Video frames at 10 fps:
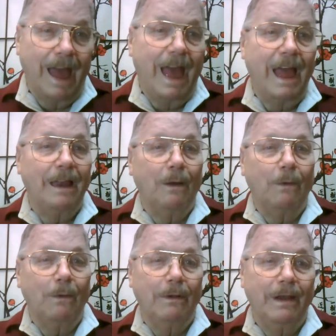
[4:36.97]
and
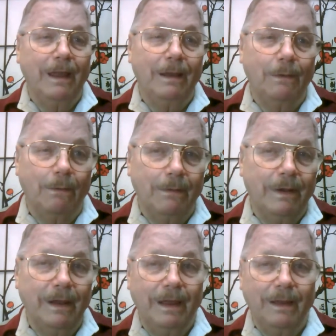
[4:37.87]
on and
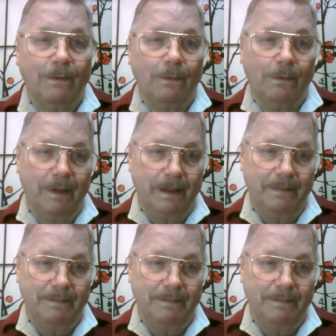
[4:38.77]
on and on.